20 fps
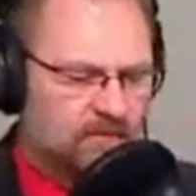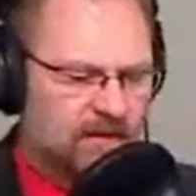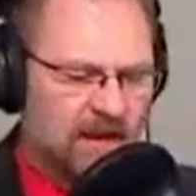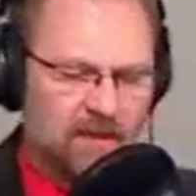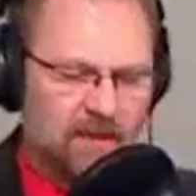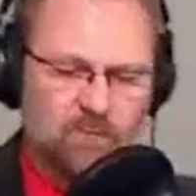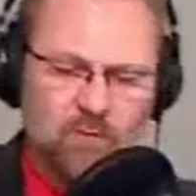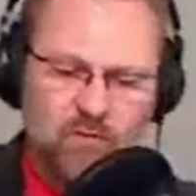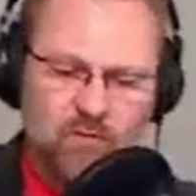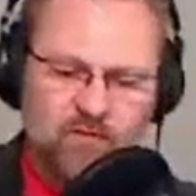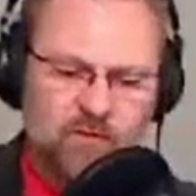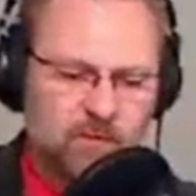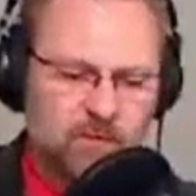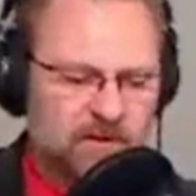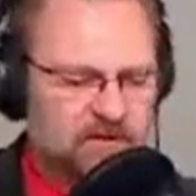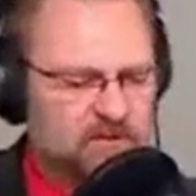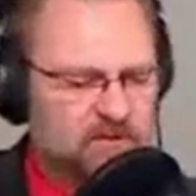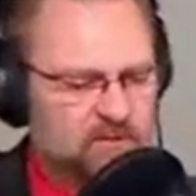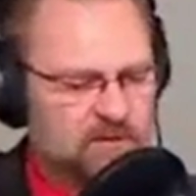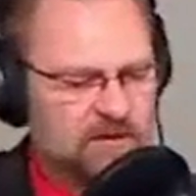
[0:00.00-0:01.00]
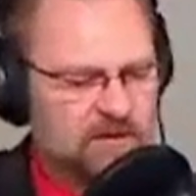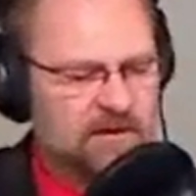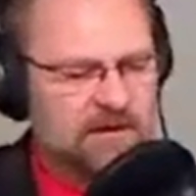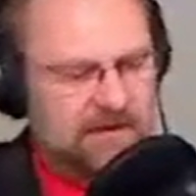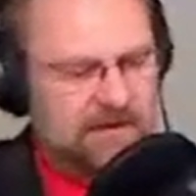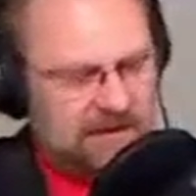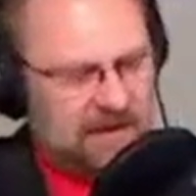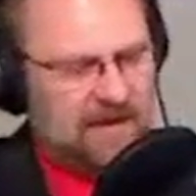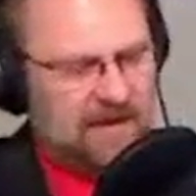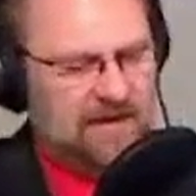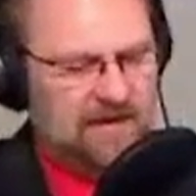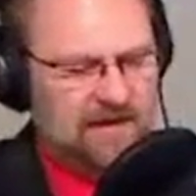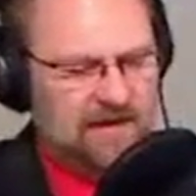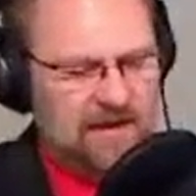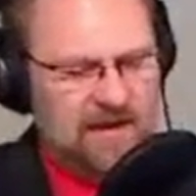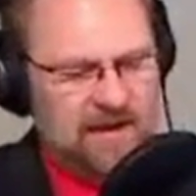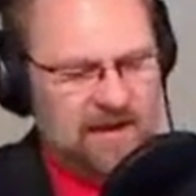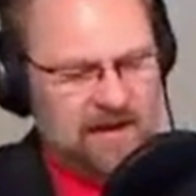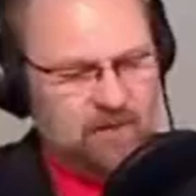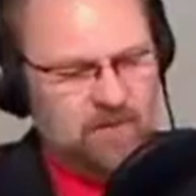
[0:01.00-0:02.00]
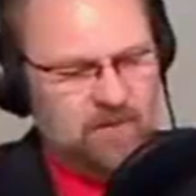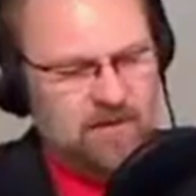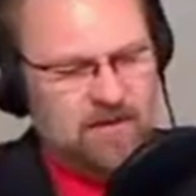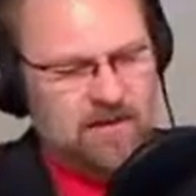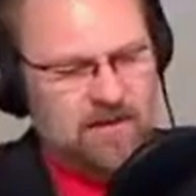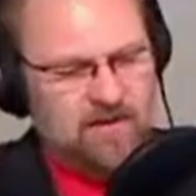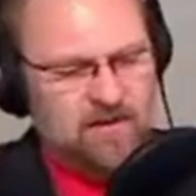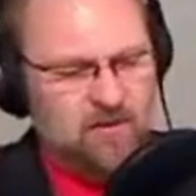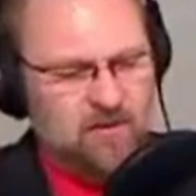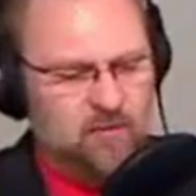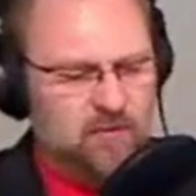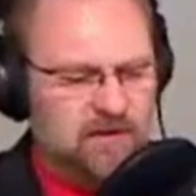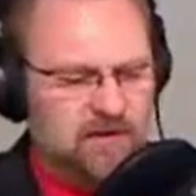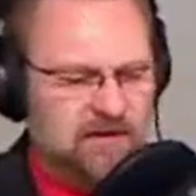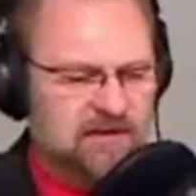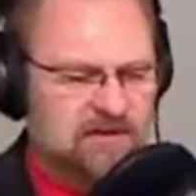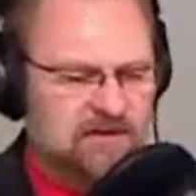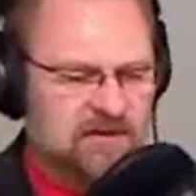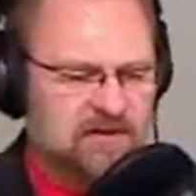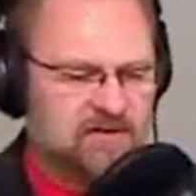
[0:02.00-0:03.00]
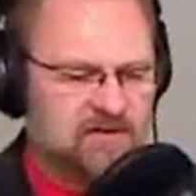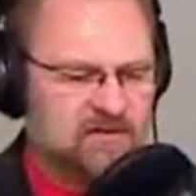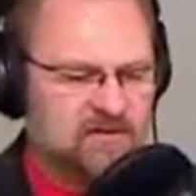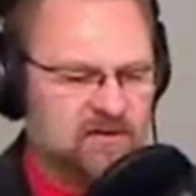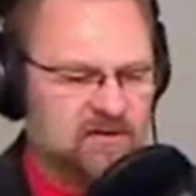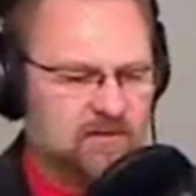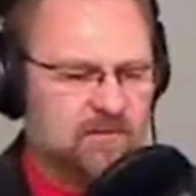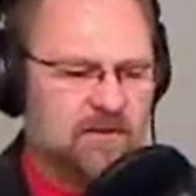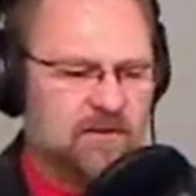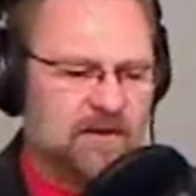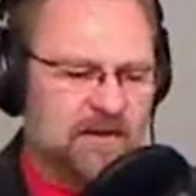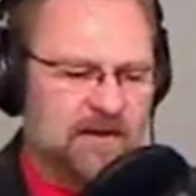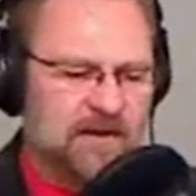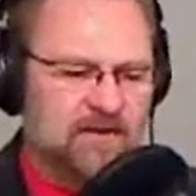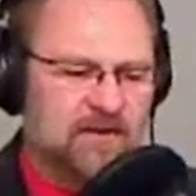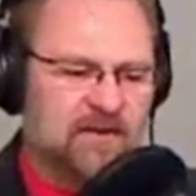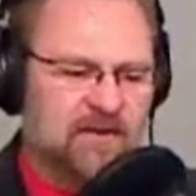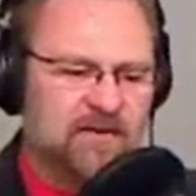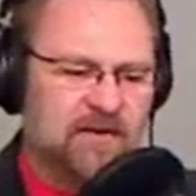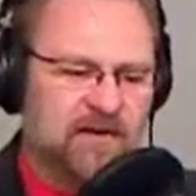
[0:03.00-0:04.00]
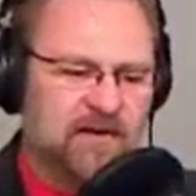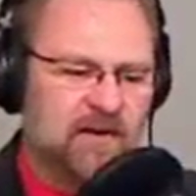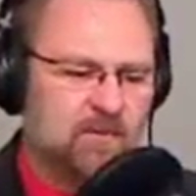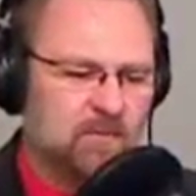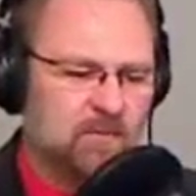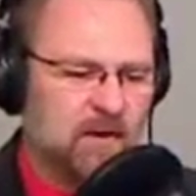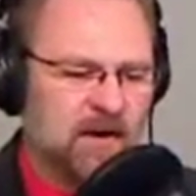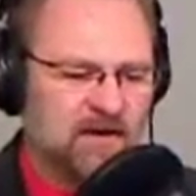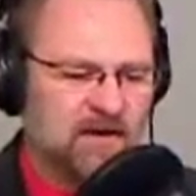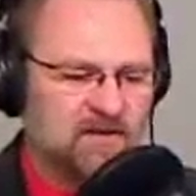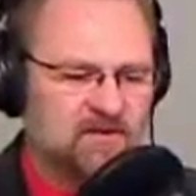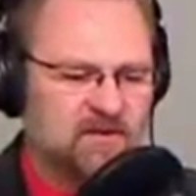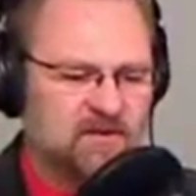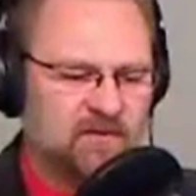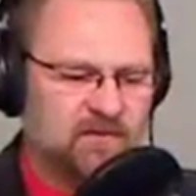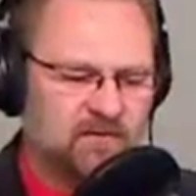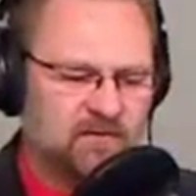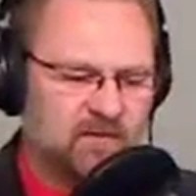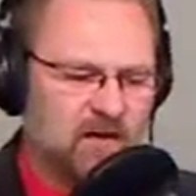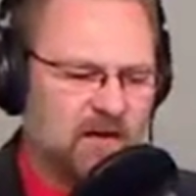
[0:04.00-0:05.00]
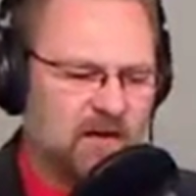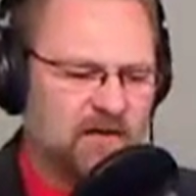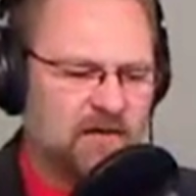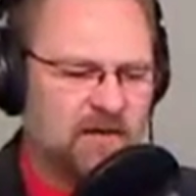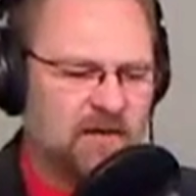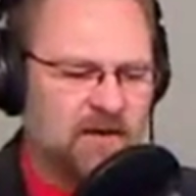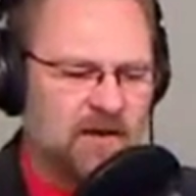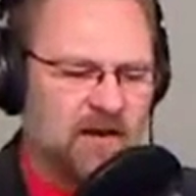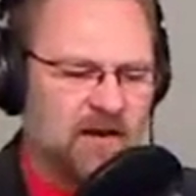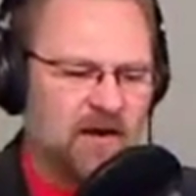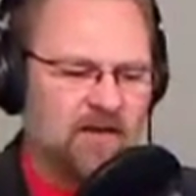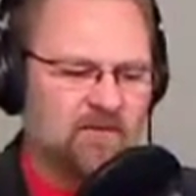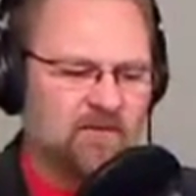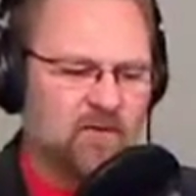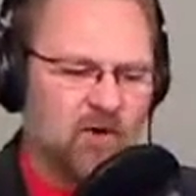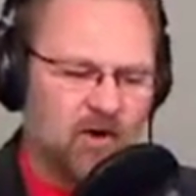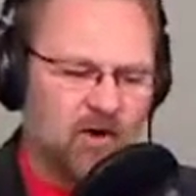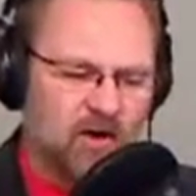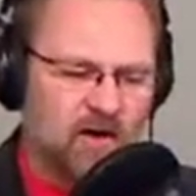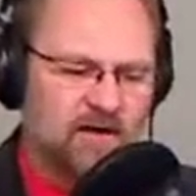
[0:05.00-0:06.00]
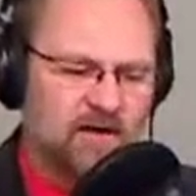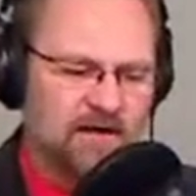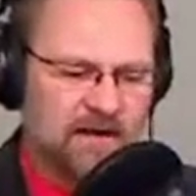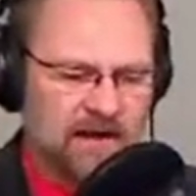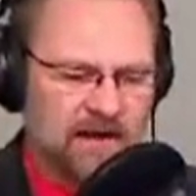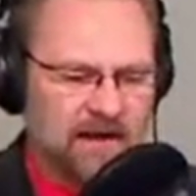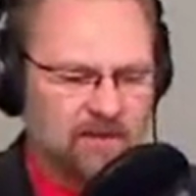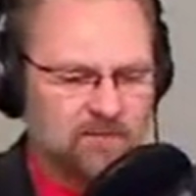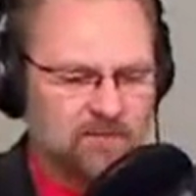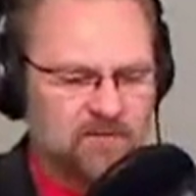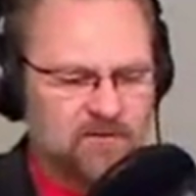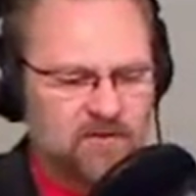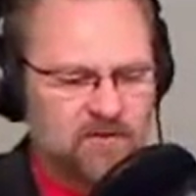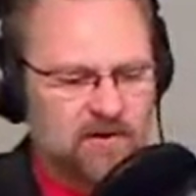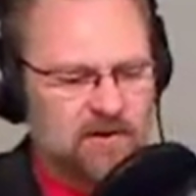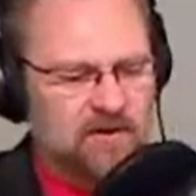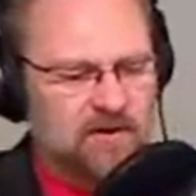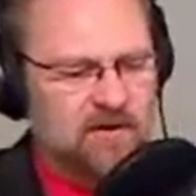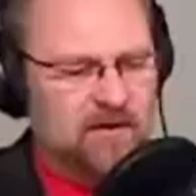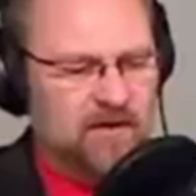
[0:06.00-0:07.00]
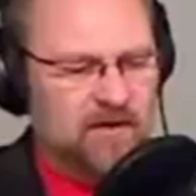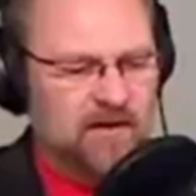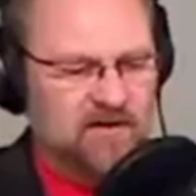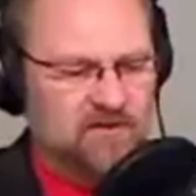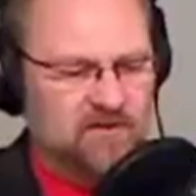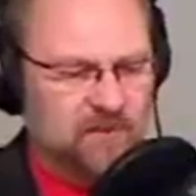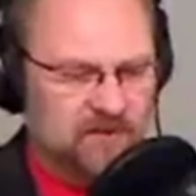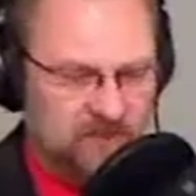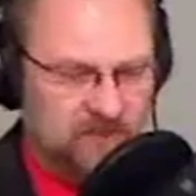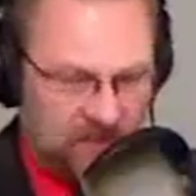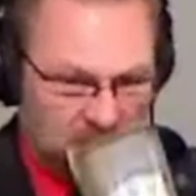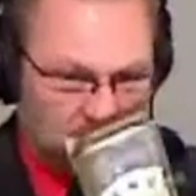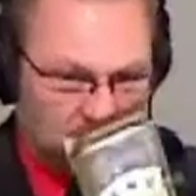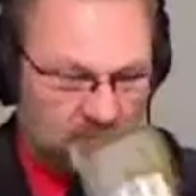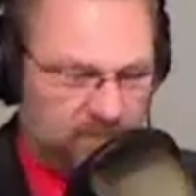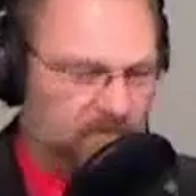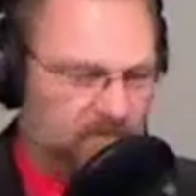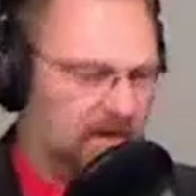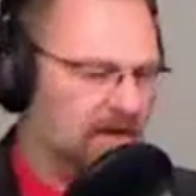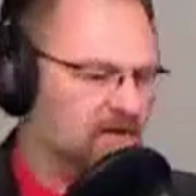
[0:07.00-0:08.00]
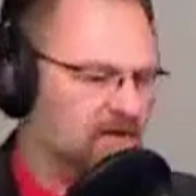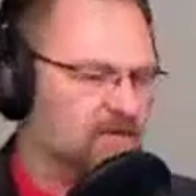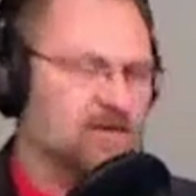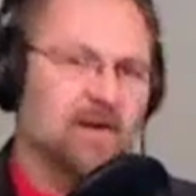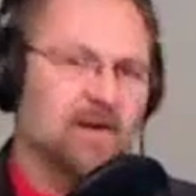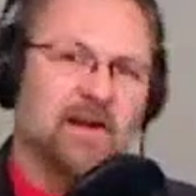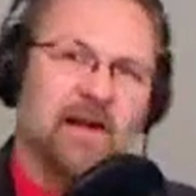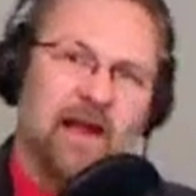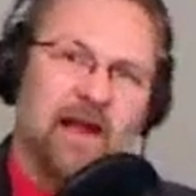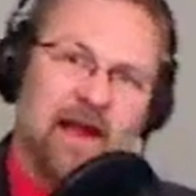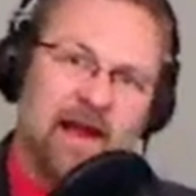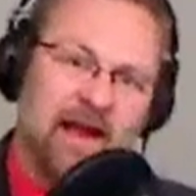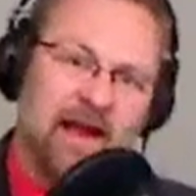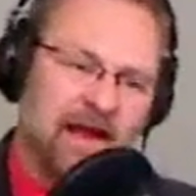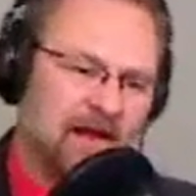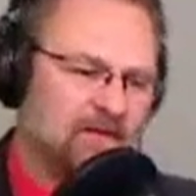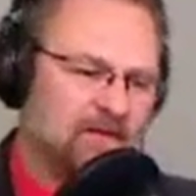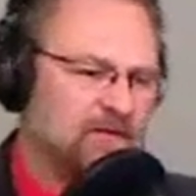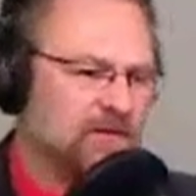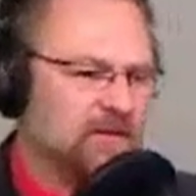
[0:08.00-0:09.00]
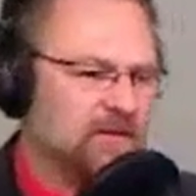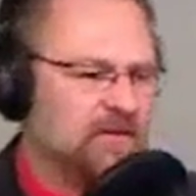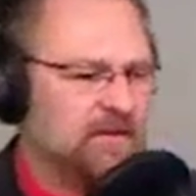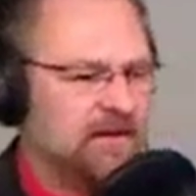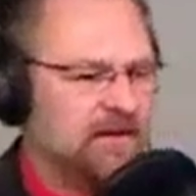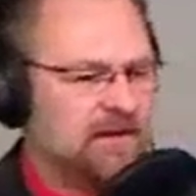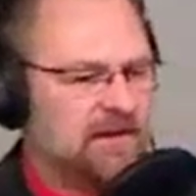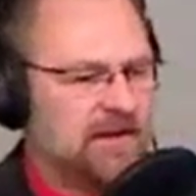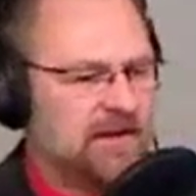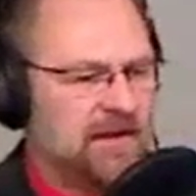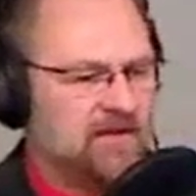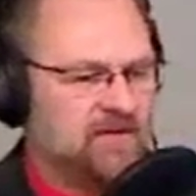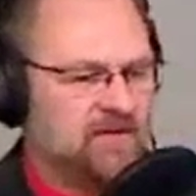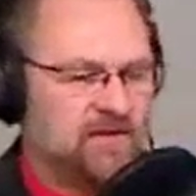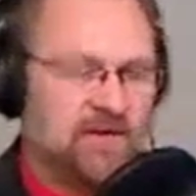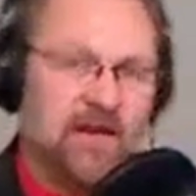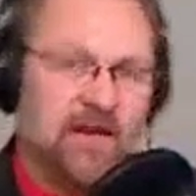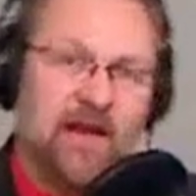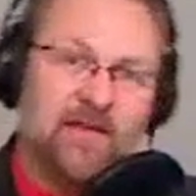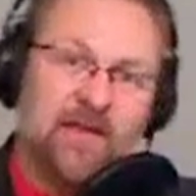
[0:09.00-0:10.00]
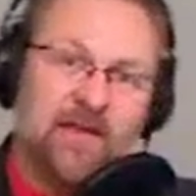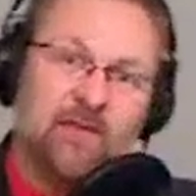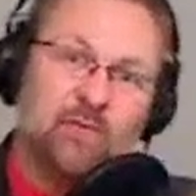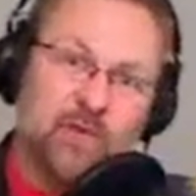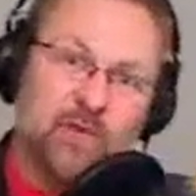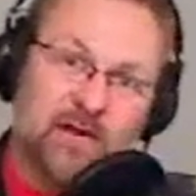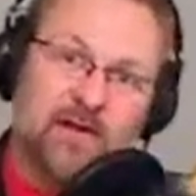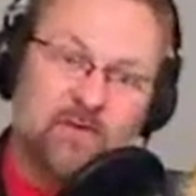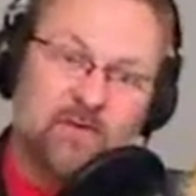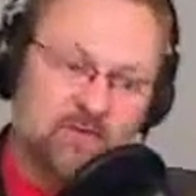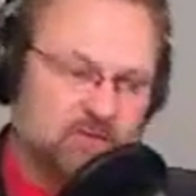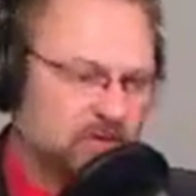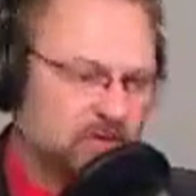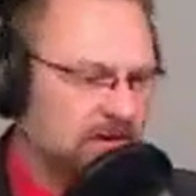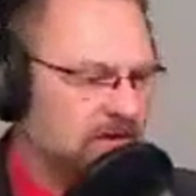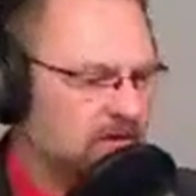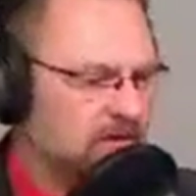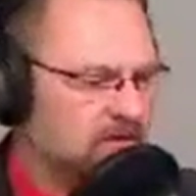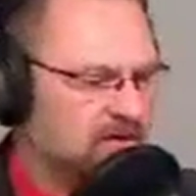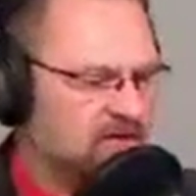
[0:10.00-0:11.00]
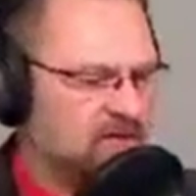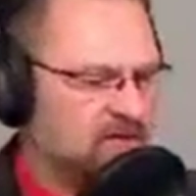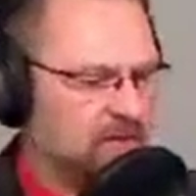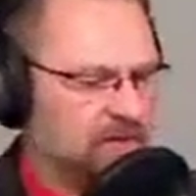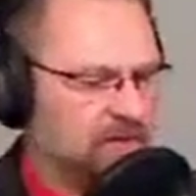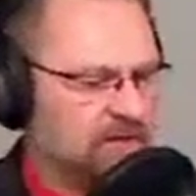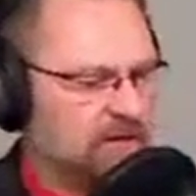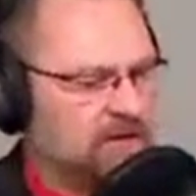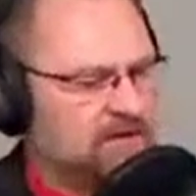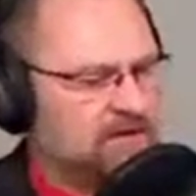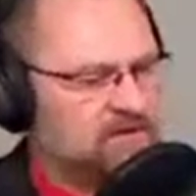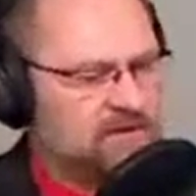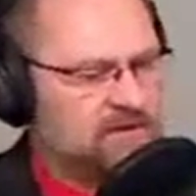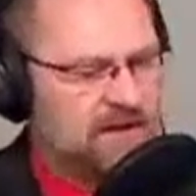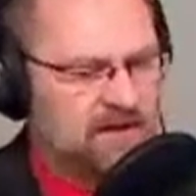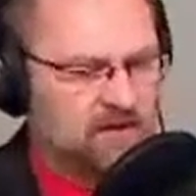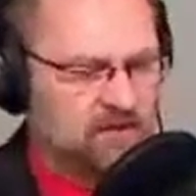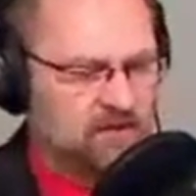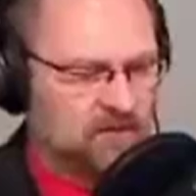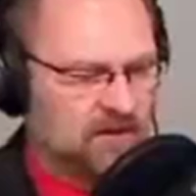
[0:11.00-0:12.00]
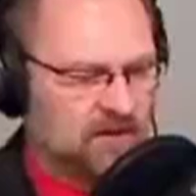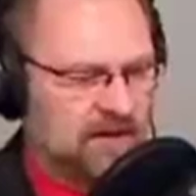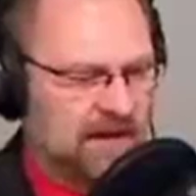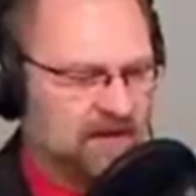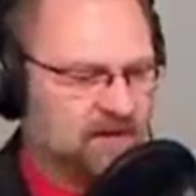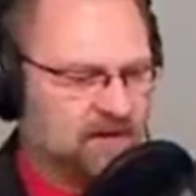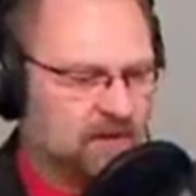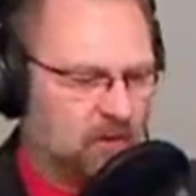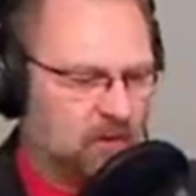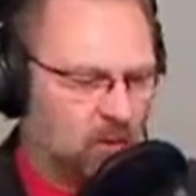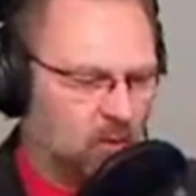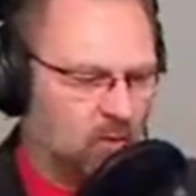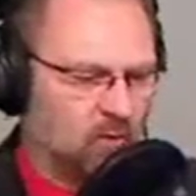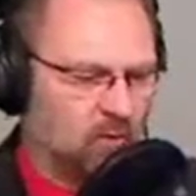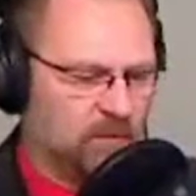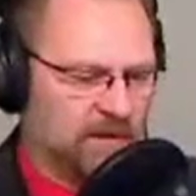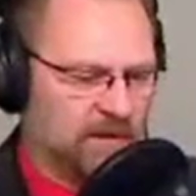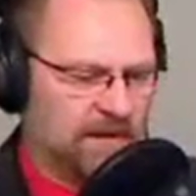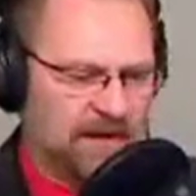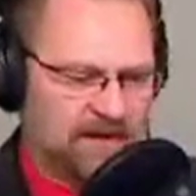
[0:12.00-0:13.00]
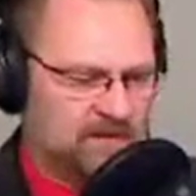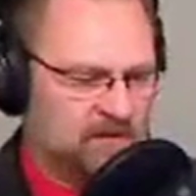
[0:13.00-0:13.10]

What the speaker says: and move them into a game that really teaches them, that combines the fun of card games, especially Go Fish, and they really learn something. Now let's take a look at the Old Maid.